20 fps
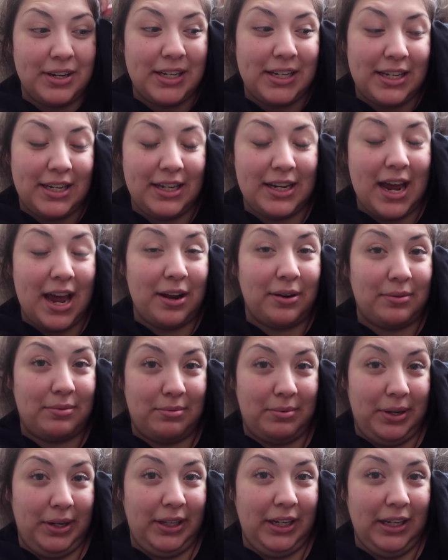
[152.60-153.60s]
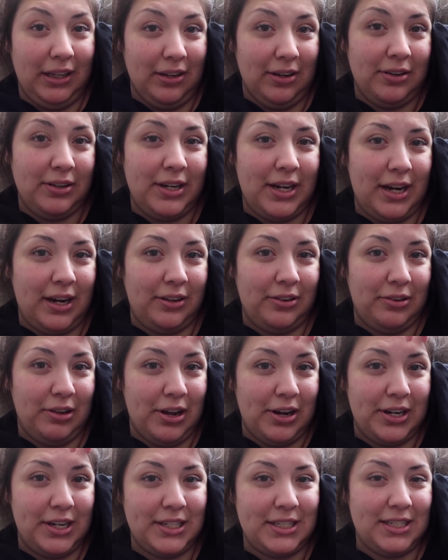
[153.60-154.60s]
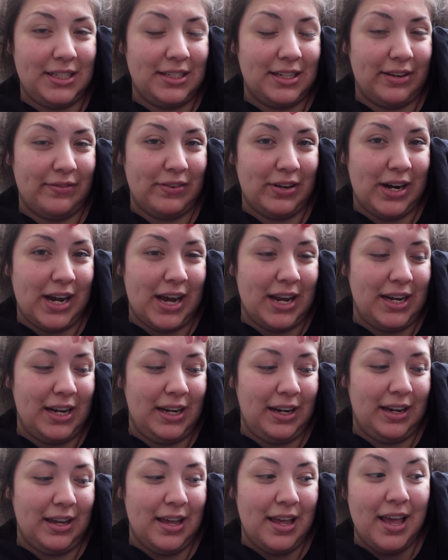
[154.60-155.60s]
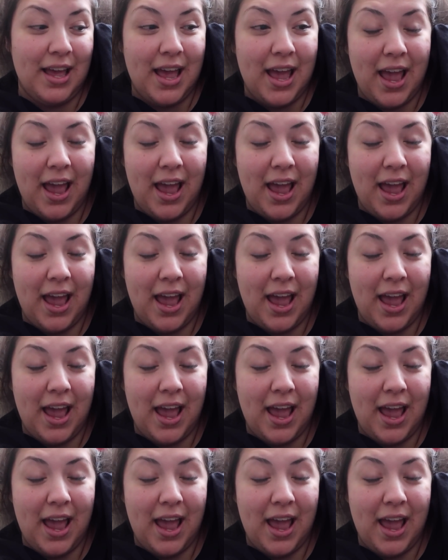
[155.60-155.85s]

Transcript: He had really long hair, the longest he's ever had it.